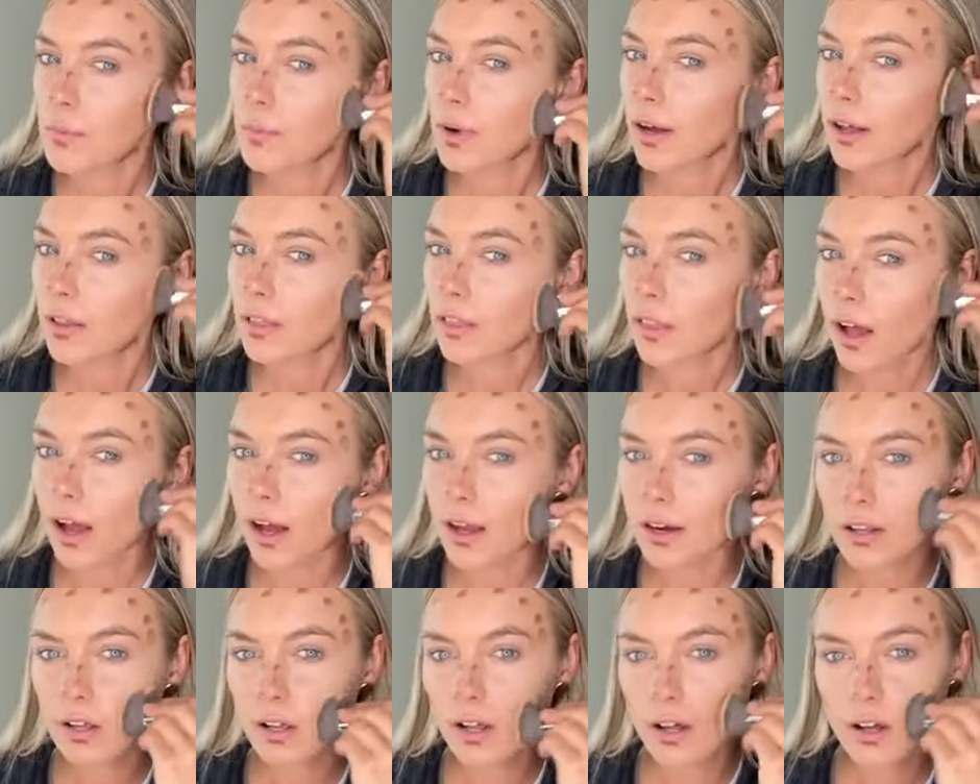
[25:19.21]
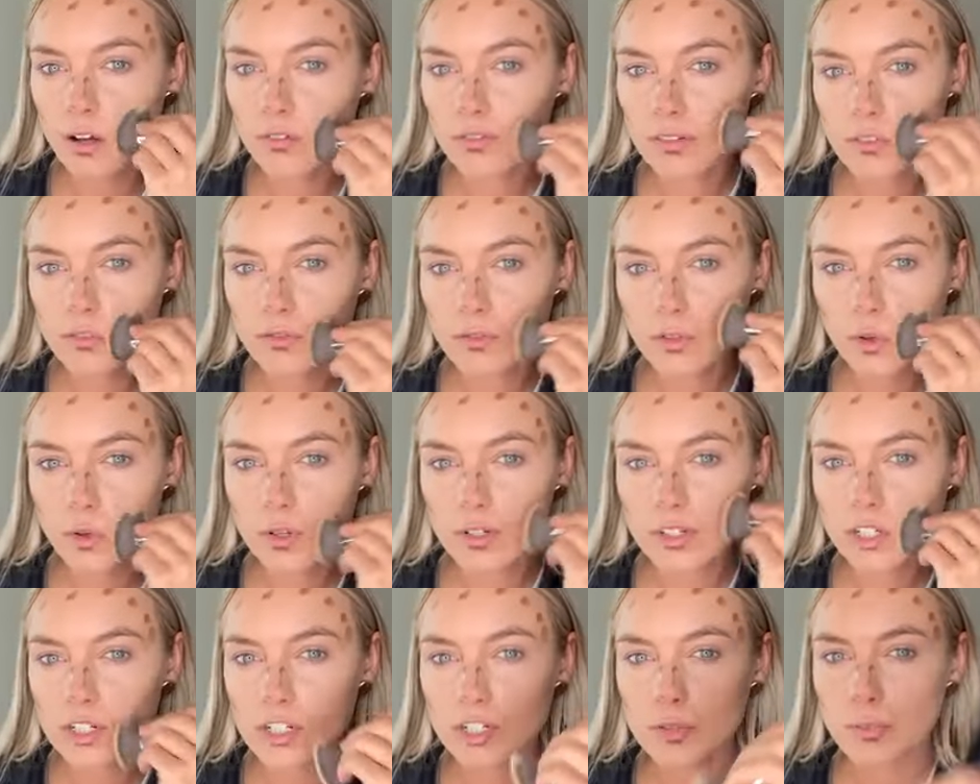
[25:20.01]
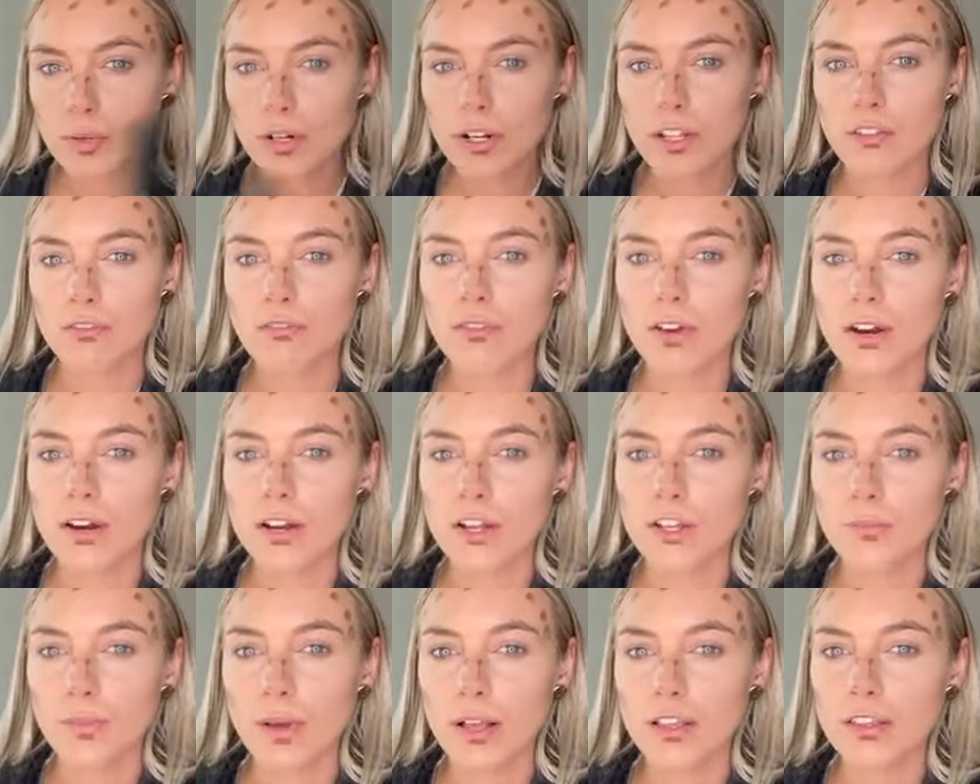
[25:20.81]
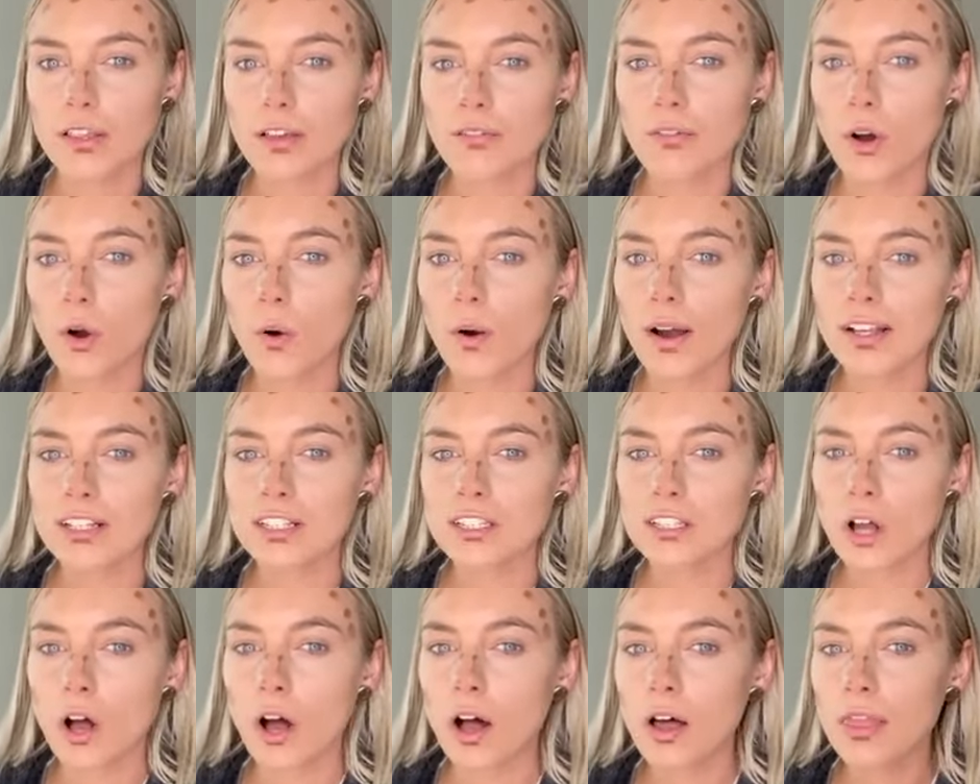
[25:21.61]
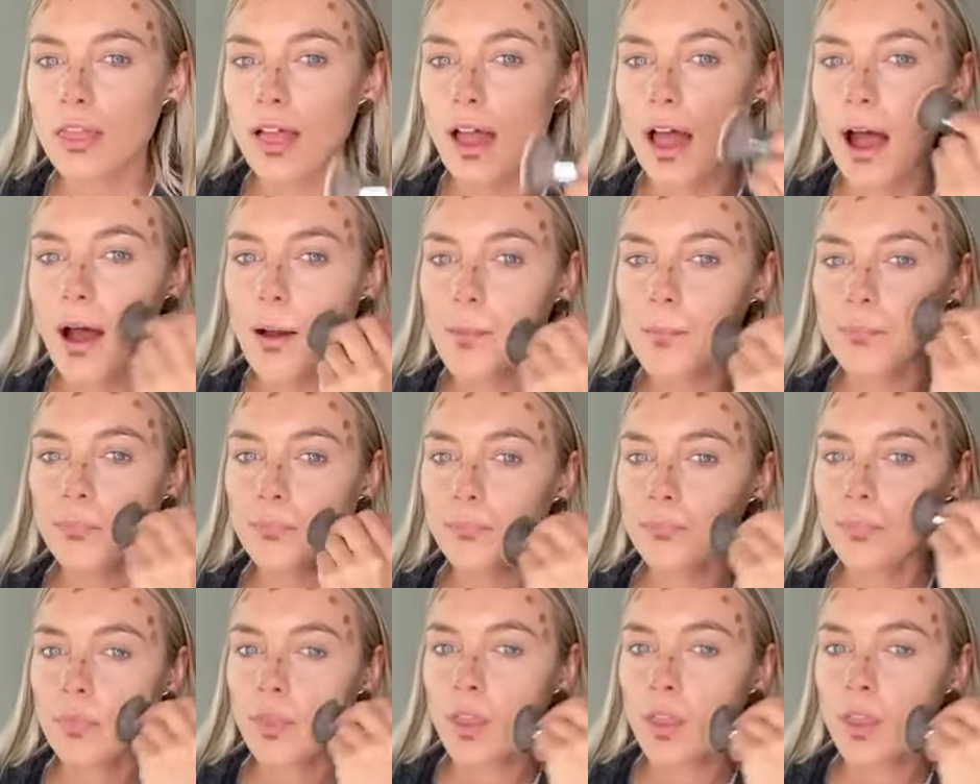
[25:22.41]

by a lot of influencers, but it's very expensive. Oh, I saw that.